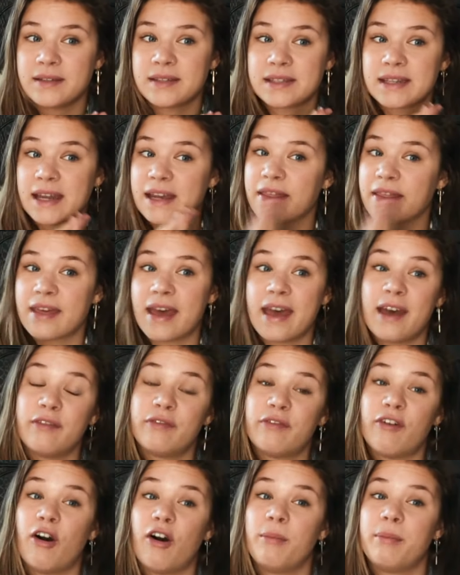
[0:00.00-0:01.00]
stay there
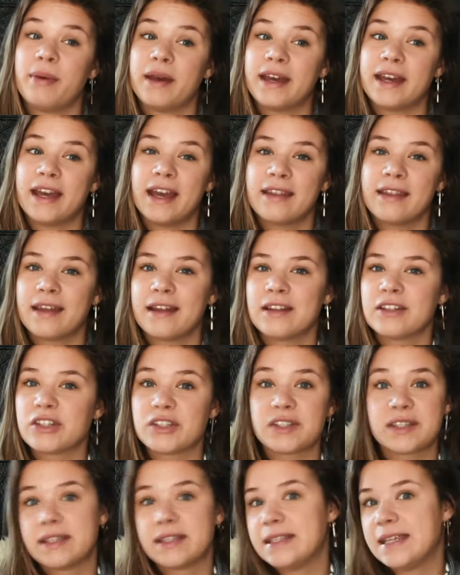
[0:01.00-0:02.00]
for a bit and then
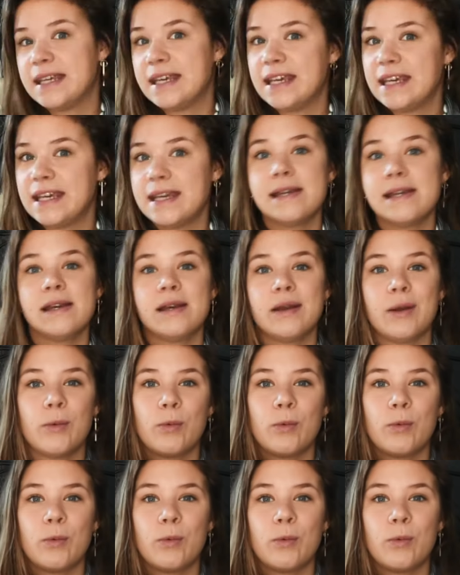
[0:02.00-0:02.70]
just see